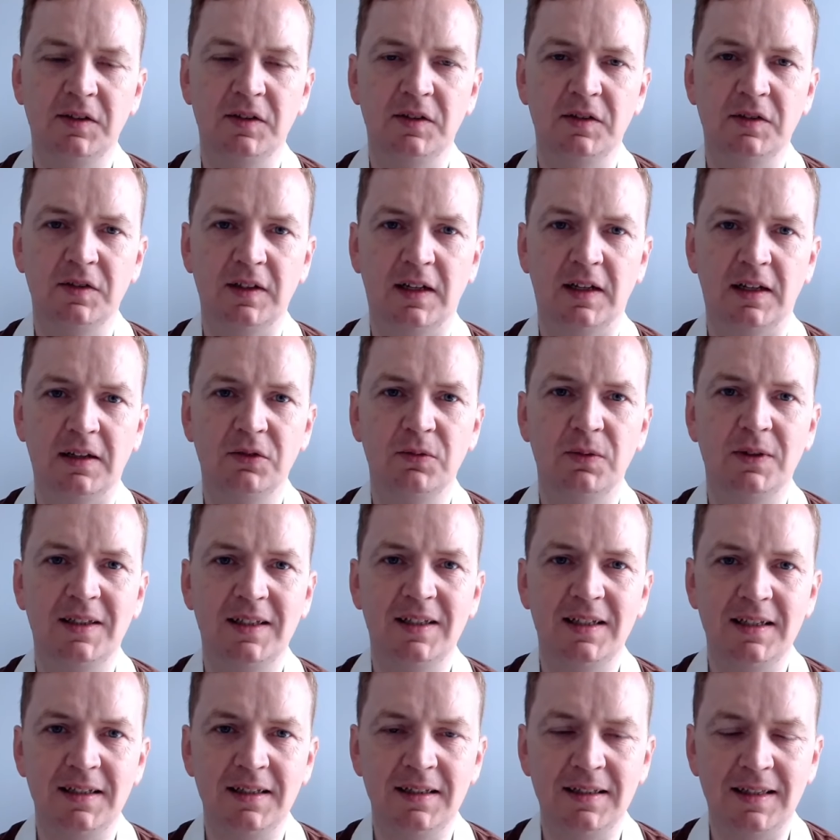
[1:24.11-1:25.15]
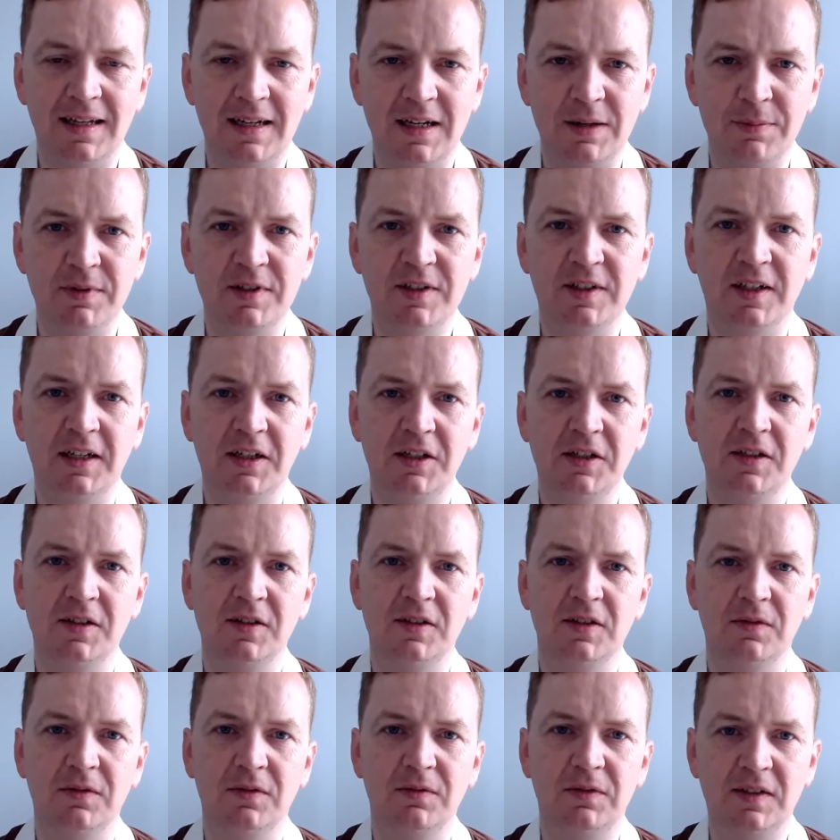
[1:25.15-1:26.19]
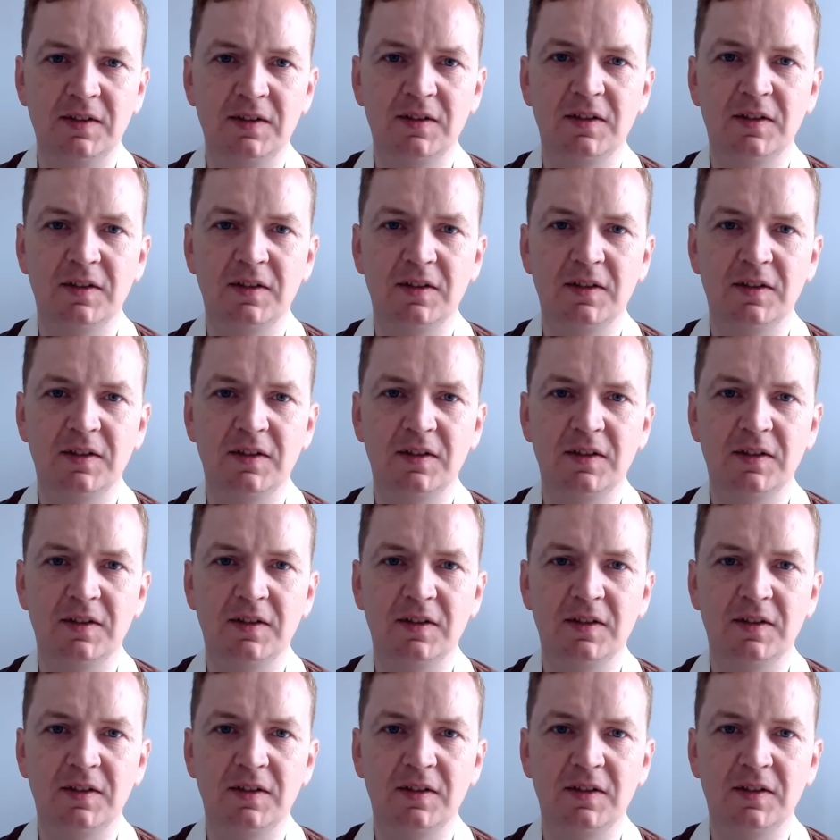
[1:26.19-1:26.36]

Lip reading: ourselves within the limitations of this